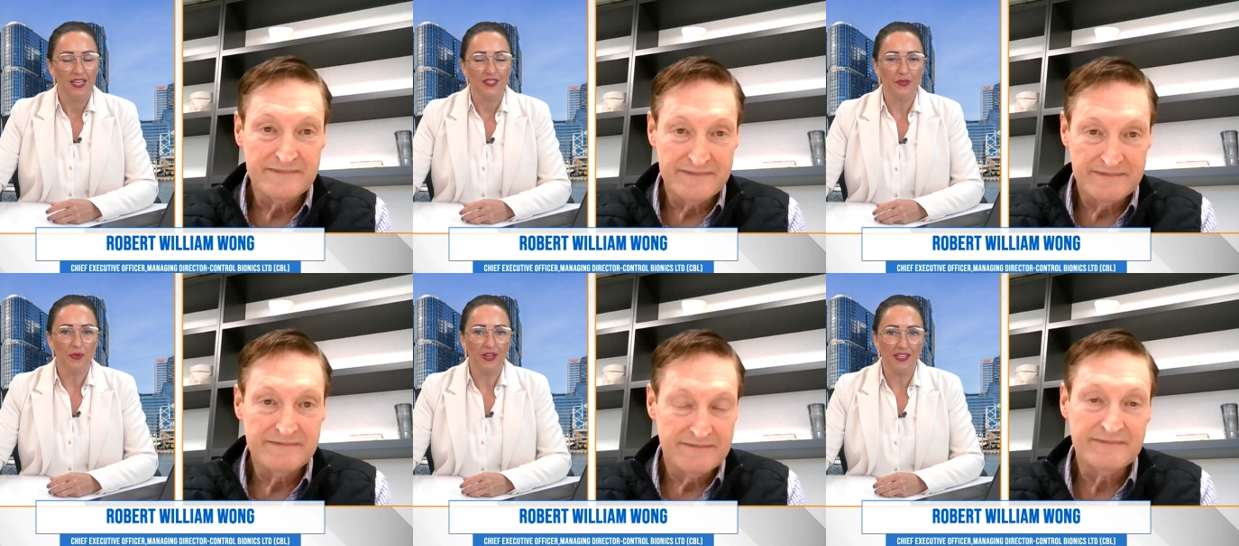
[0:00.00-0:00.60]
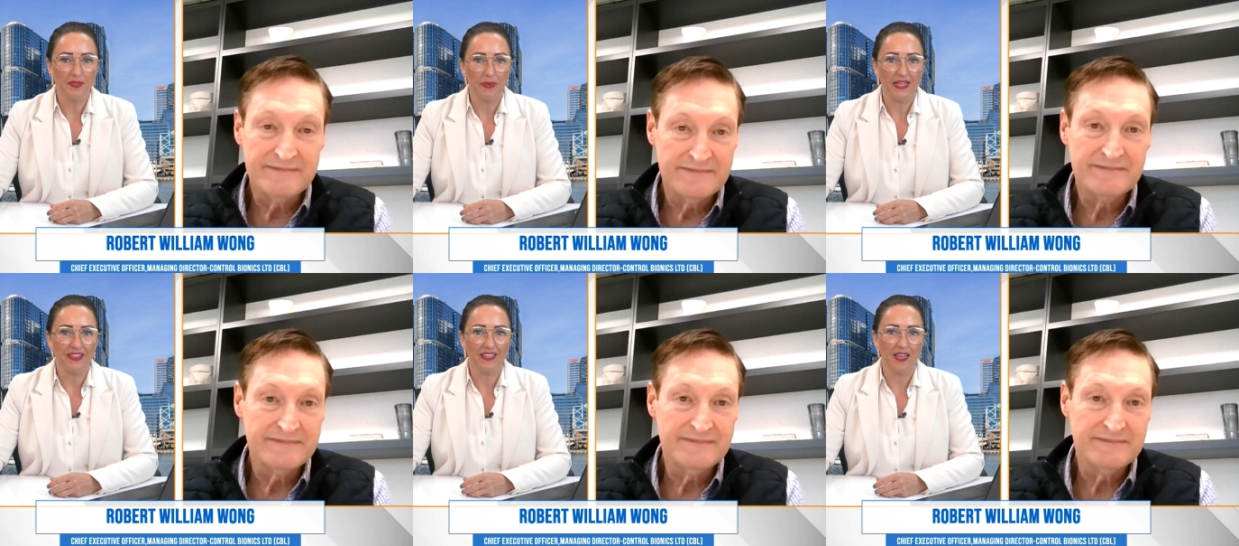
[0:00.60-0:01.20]
Speaker 1: So, what has
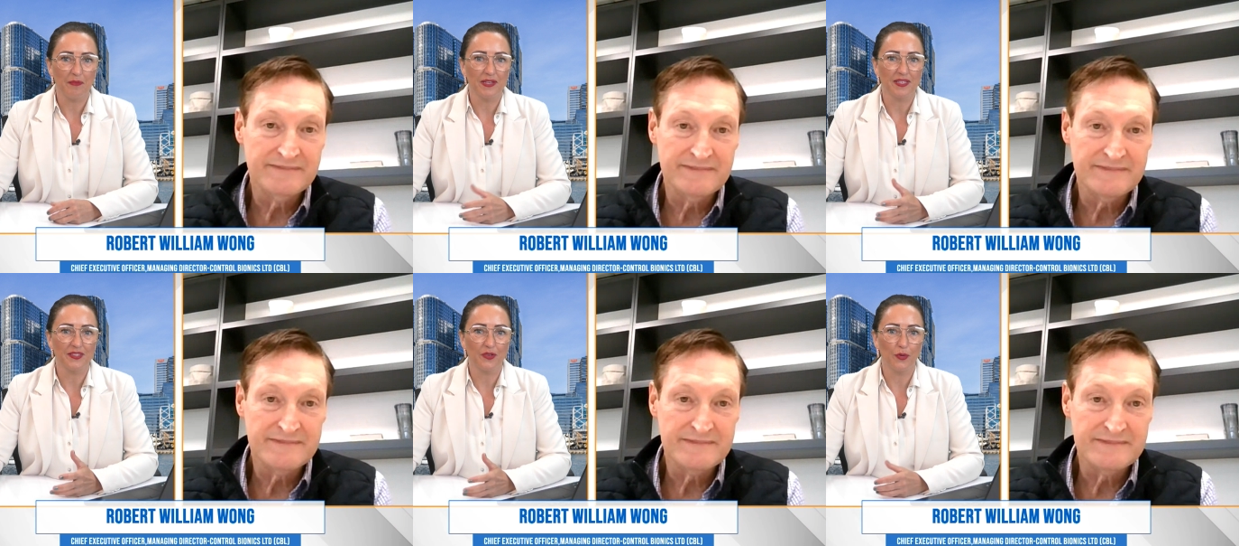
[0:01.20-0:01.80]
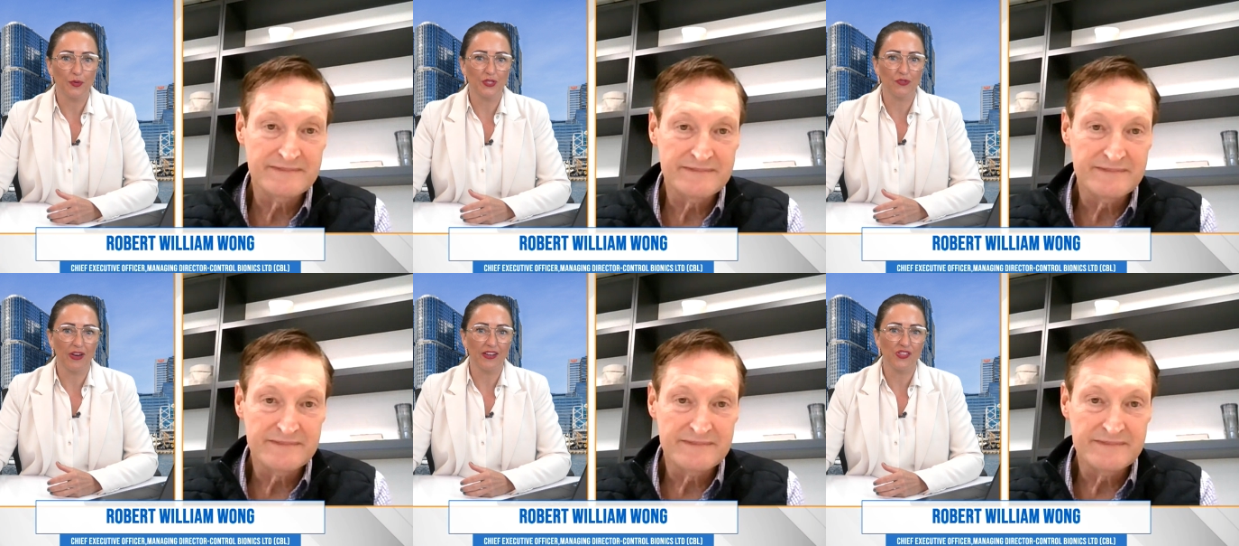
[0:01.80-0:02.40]
been the company's core
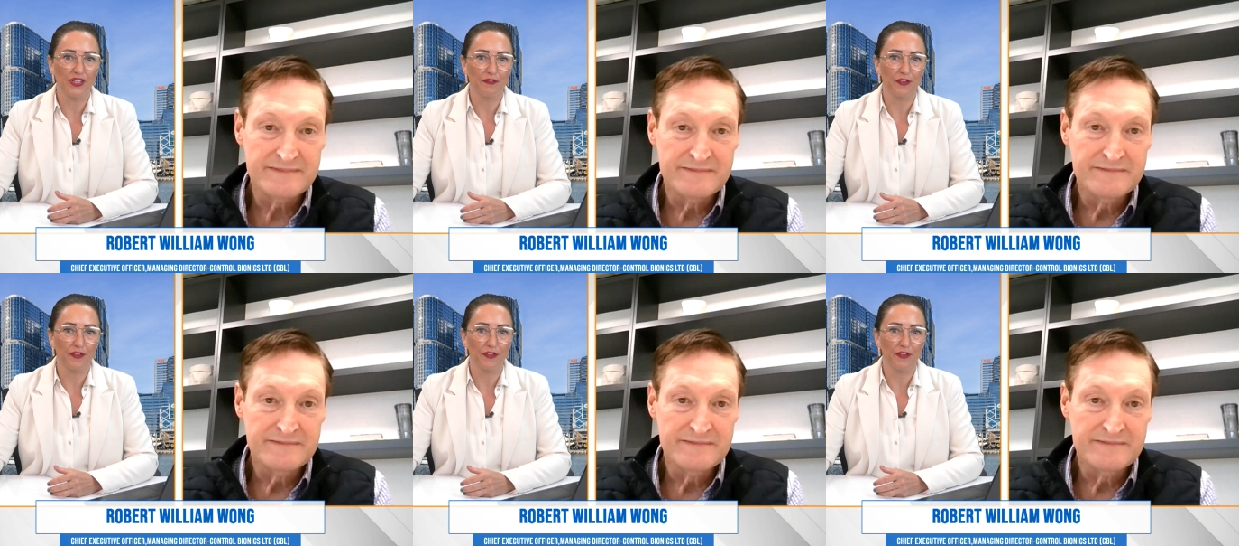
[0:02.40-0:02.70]
strategy for